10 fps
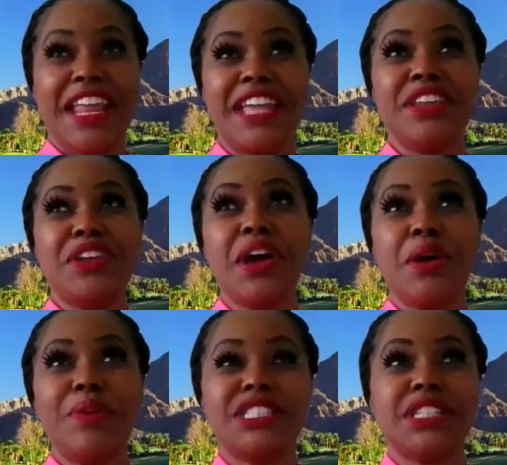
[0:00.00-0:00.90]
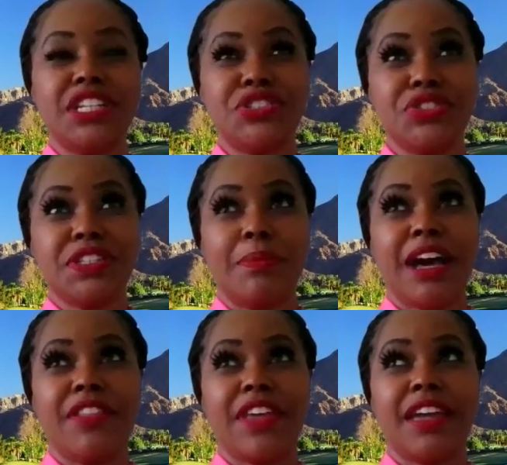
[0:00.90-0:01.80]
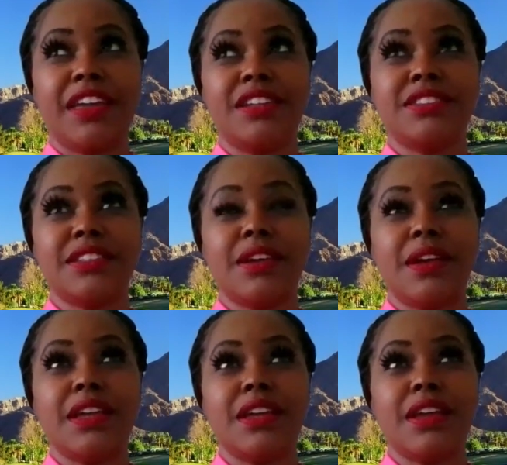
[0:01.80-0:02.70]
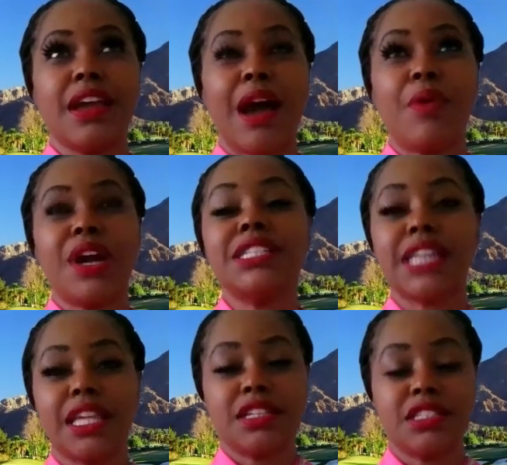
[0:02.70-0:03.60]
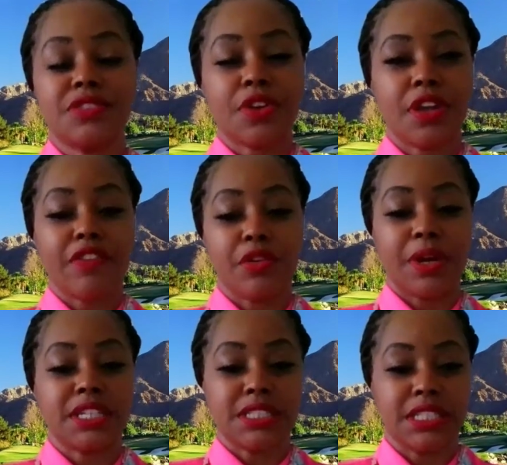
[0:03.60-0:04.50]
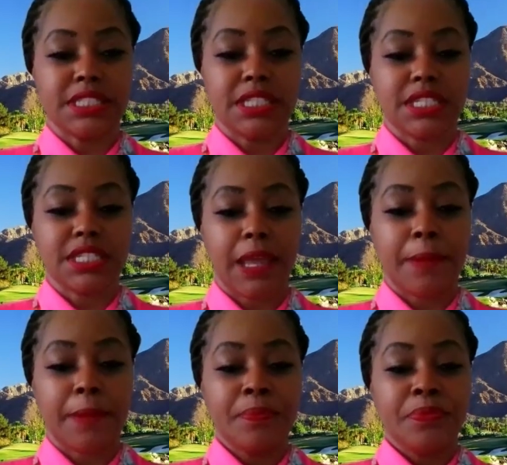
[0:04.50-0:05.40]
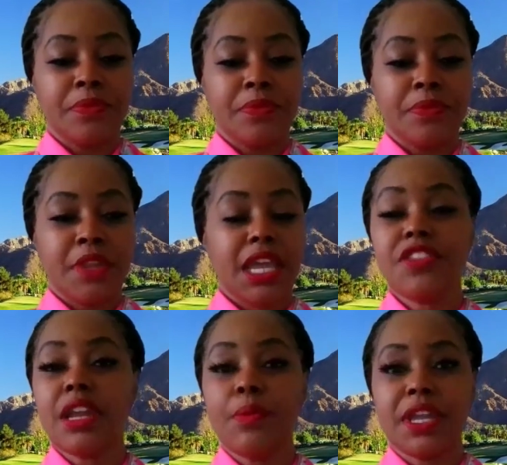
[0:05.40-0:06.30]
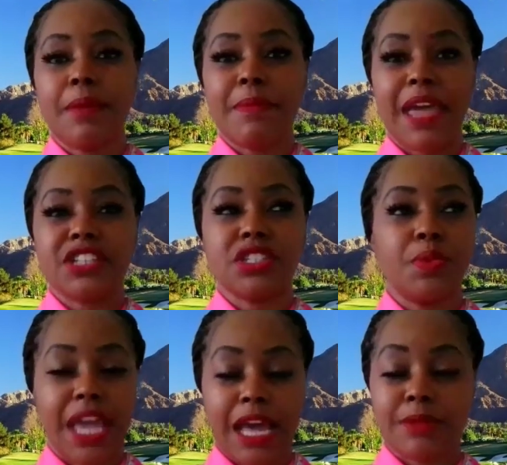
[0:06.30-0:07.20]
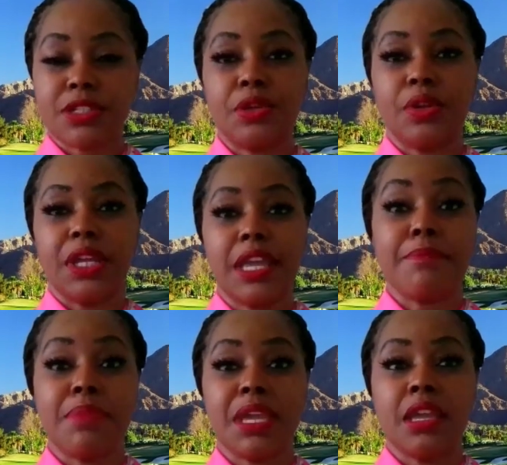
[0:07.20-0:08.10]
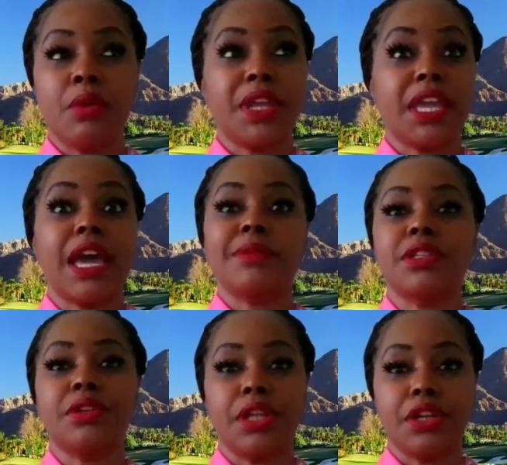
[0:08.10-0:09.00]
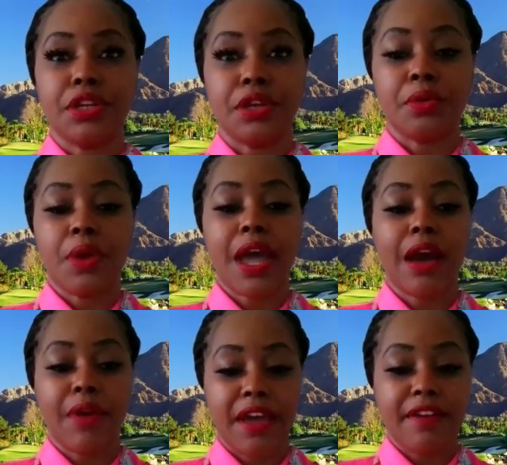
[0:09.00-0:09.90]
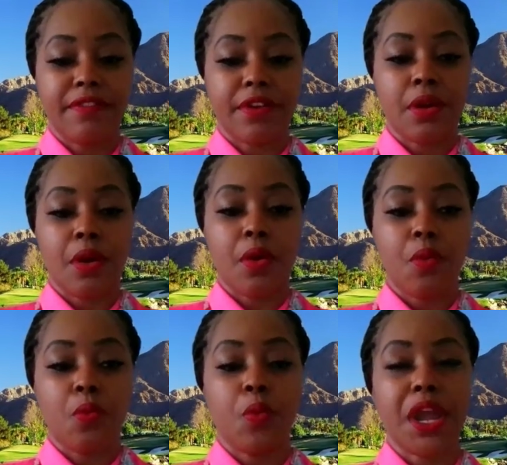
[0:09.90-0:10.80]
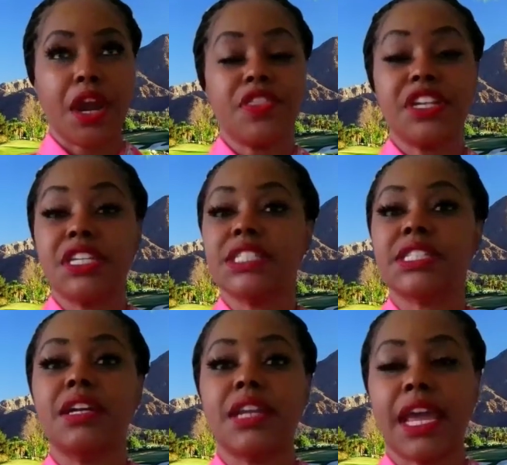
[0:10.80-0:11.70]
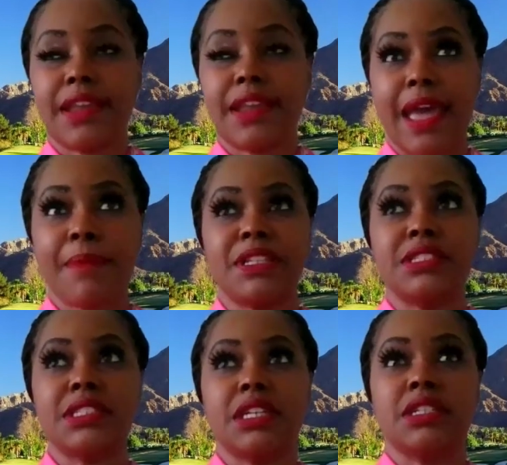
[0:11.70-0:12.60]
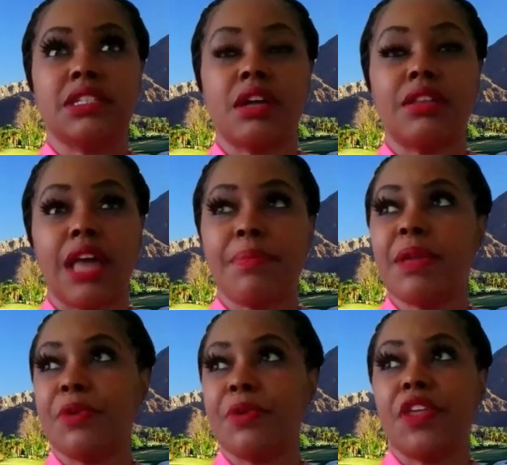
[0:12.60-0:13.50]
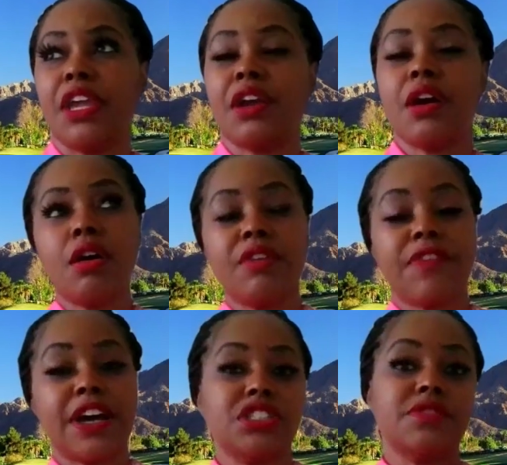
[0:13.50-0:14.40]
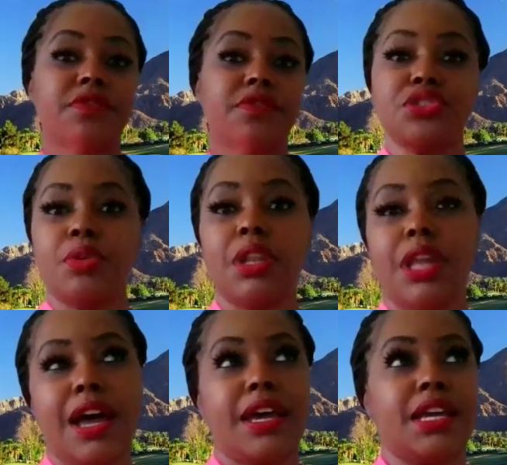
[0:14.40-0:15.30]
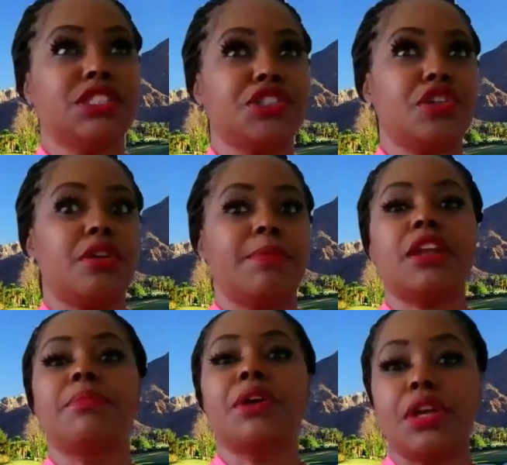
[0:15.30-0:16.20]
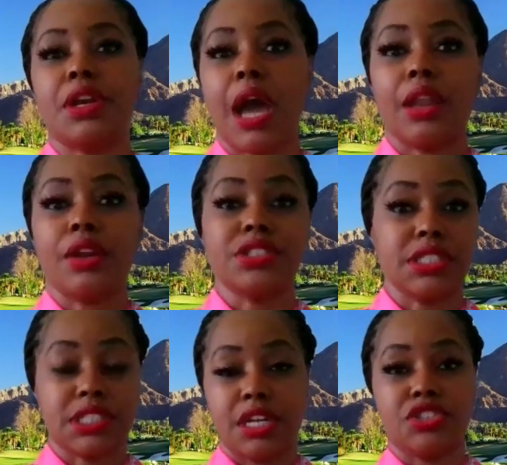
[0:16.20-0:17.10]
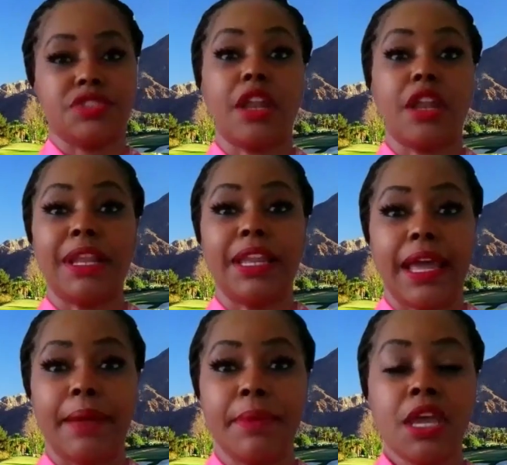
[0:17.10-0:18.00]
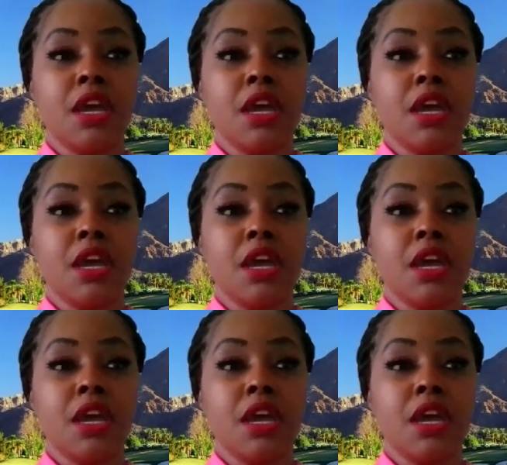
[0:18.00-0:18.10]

And, and you know, what's interesting about that is I want to say this for everyone that's listening today. Anything that we can imagine, we absolutely can be, we can absolutely do. However, where the disconnect happens is a lot of people think, oh, if I just visualize, you know, making a million dollars, it's going to just fall in my lap.